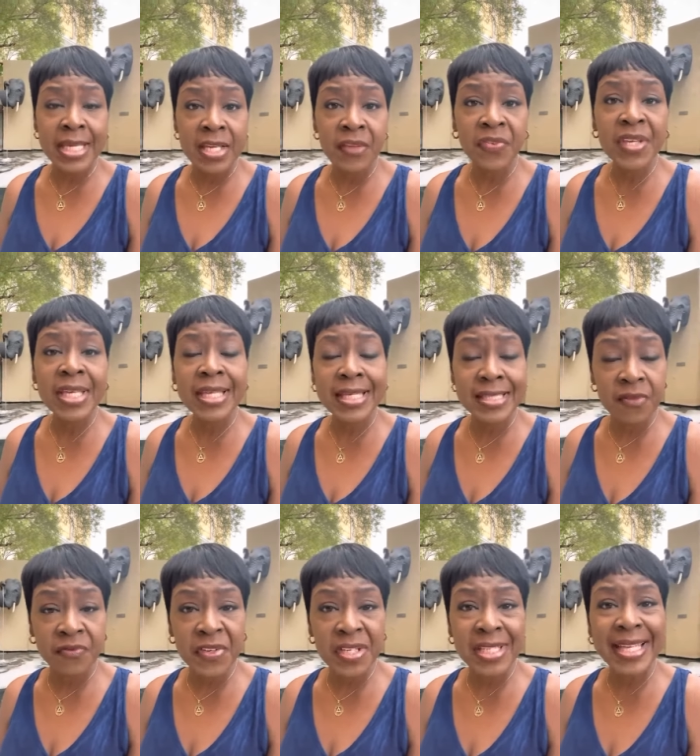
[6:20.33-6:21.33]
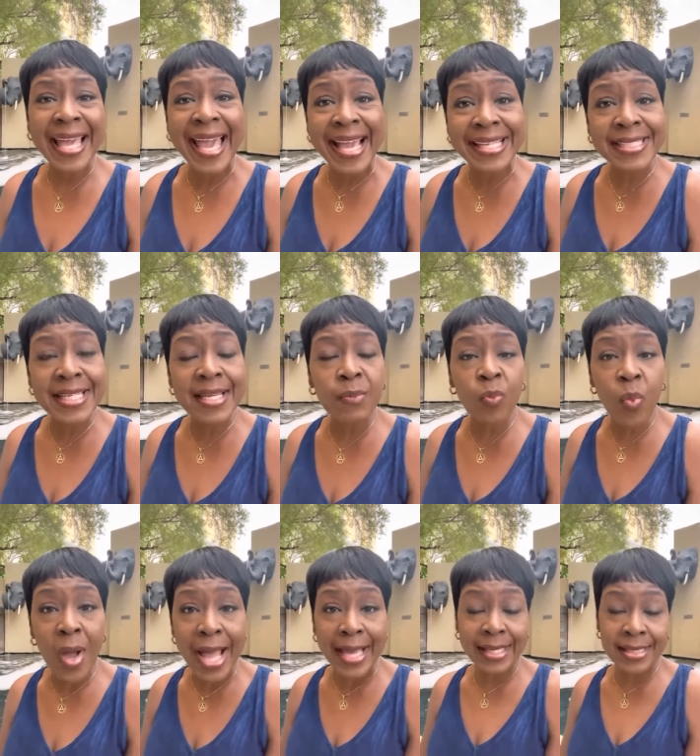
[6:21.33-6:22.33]
If he gets offended, ask him
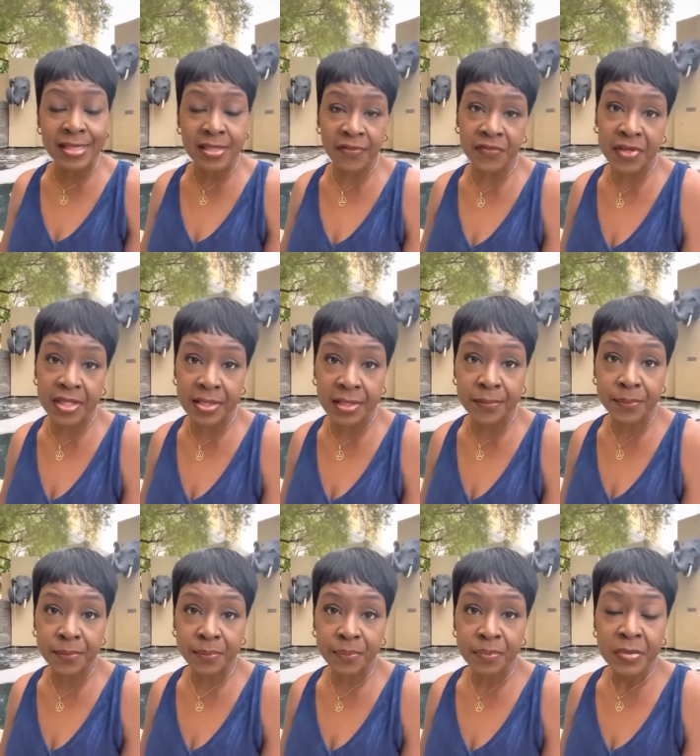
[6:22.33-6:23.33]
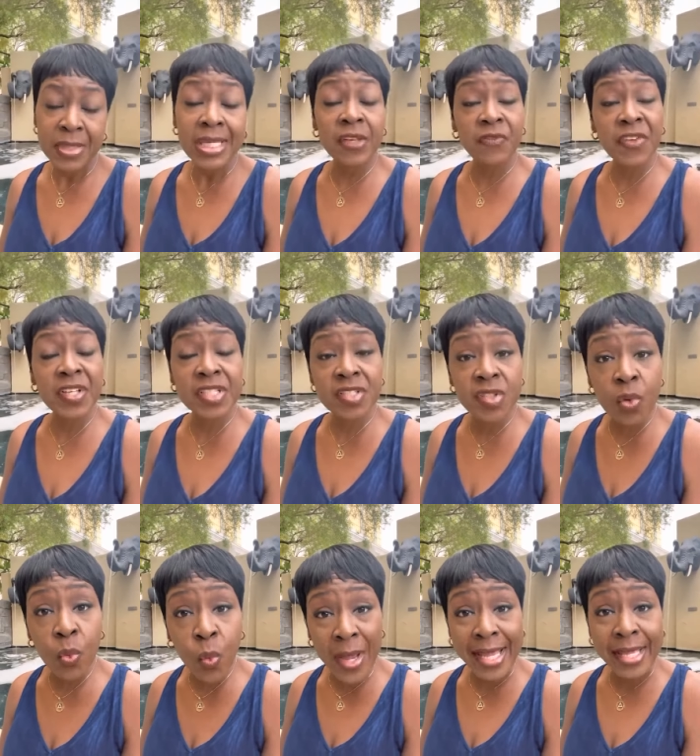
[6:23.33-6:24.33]
why he's offended. If it's the
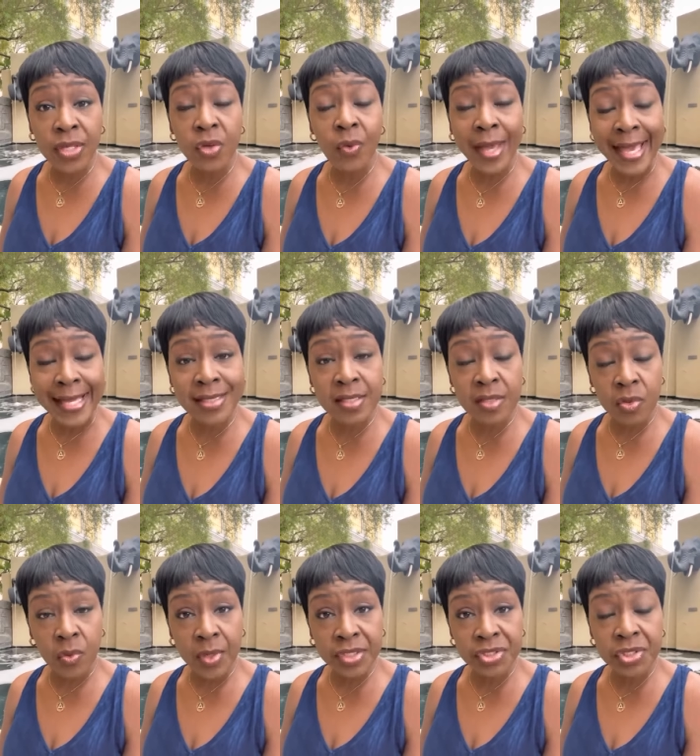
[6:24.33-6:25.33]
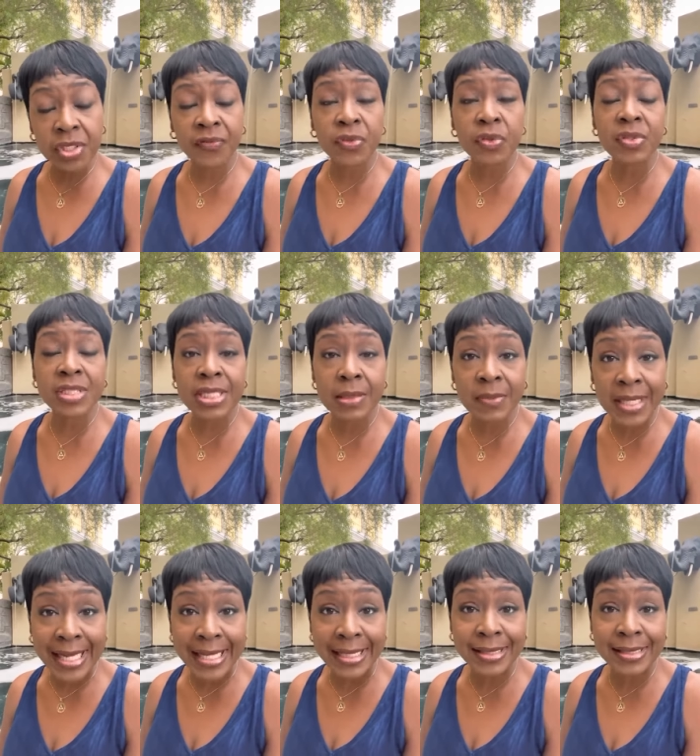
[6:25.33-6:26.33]
way you ask the question, if you seem
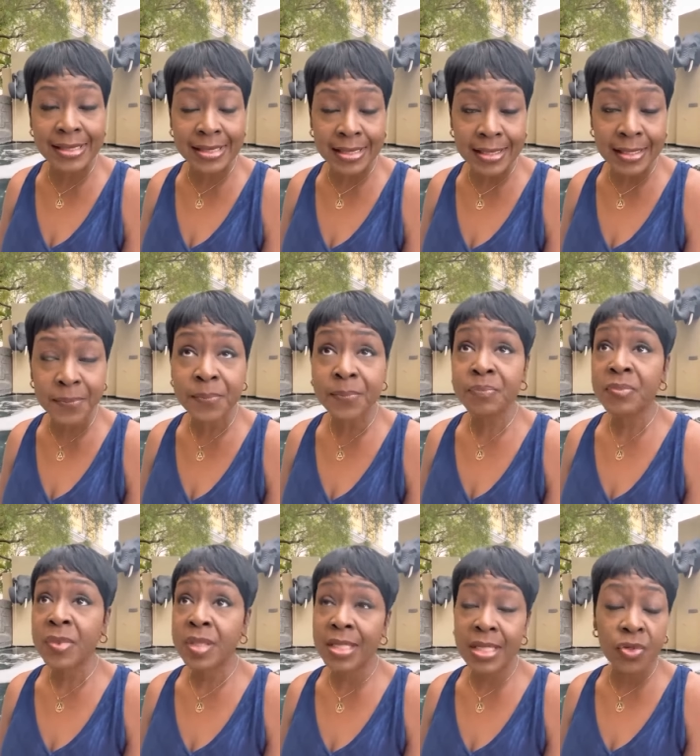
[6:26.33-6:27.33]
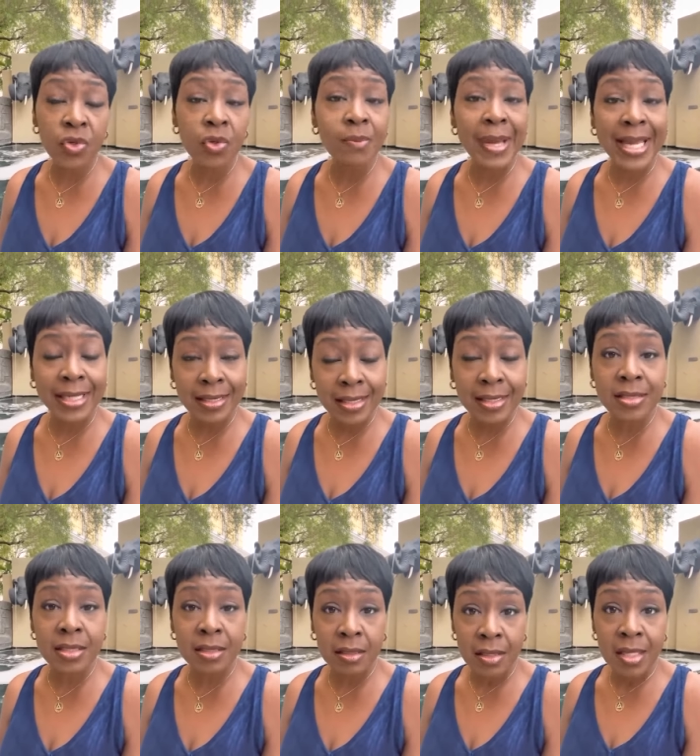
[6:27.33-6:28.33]
condescending, then you might need
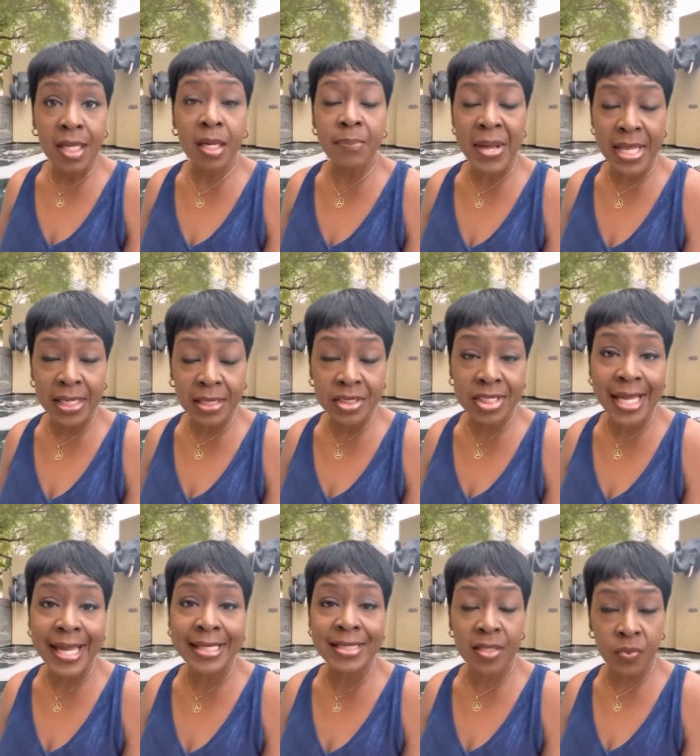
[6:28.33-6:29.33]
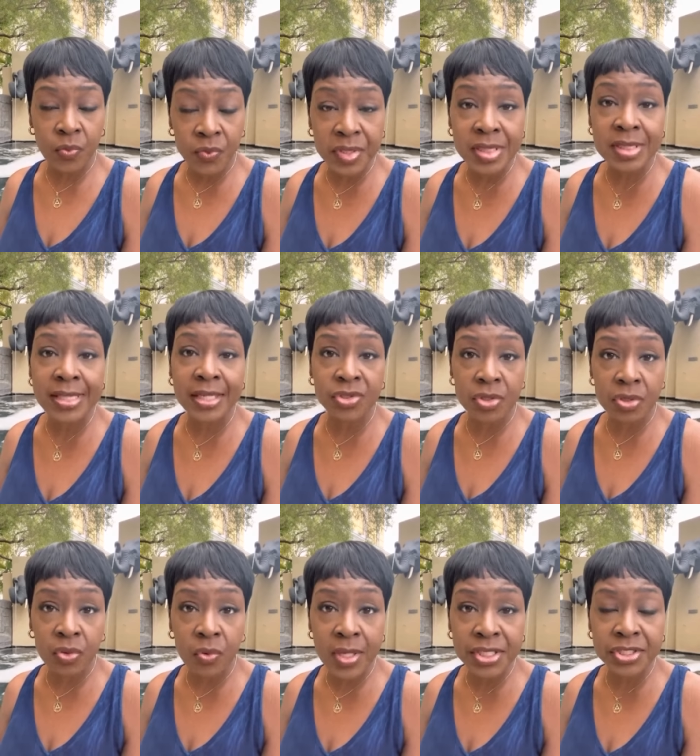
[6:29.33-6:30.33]
to apologize and restate your
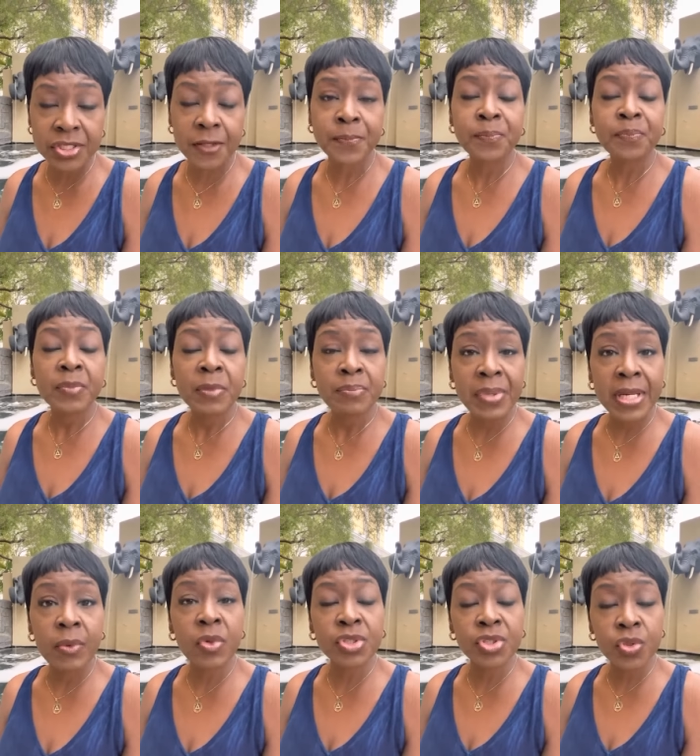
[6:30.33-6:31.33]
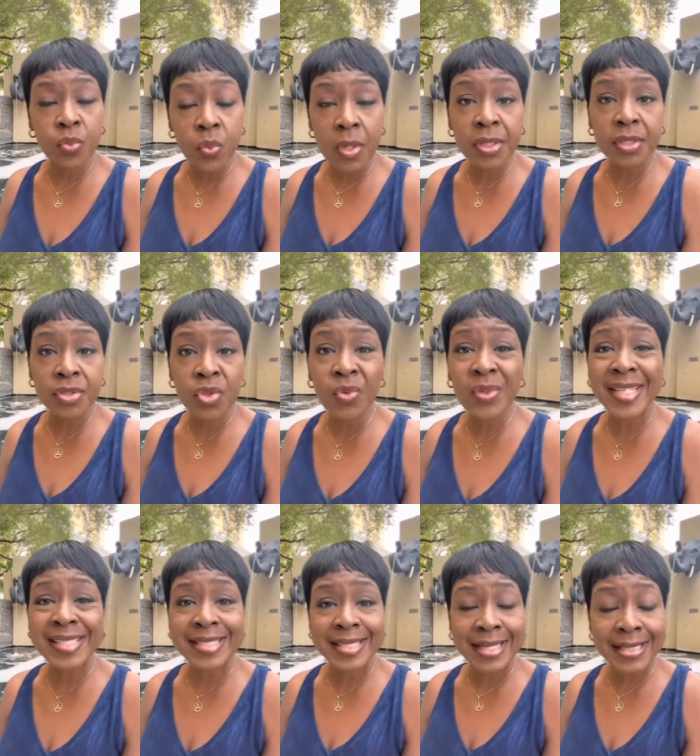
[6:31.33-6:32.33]
question. But what you want to do
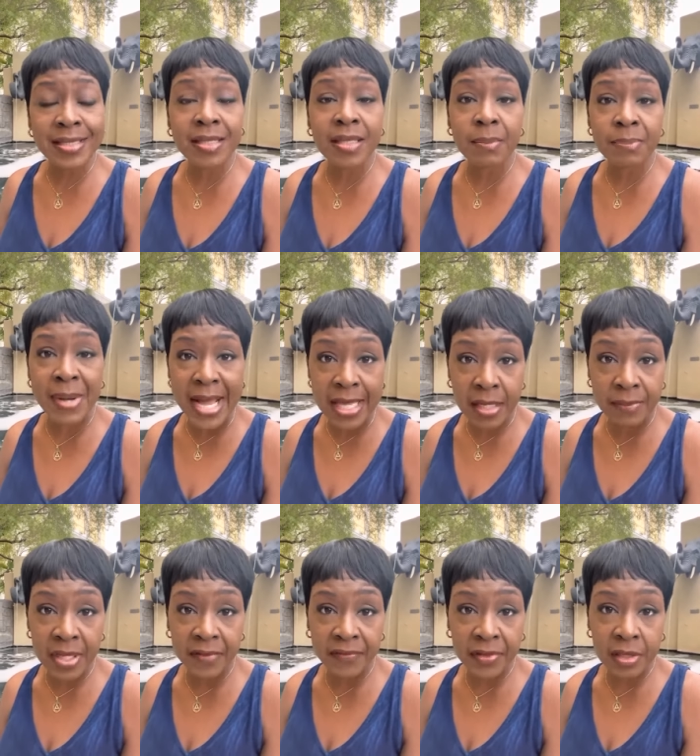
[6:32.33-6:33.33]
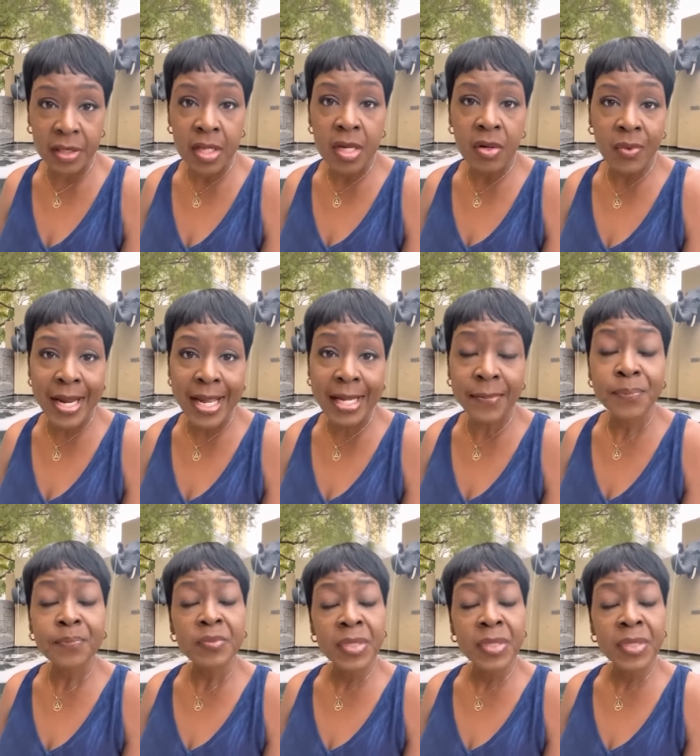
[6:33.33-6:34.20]
is get to the bottom of it, right?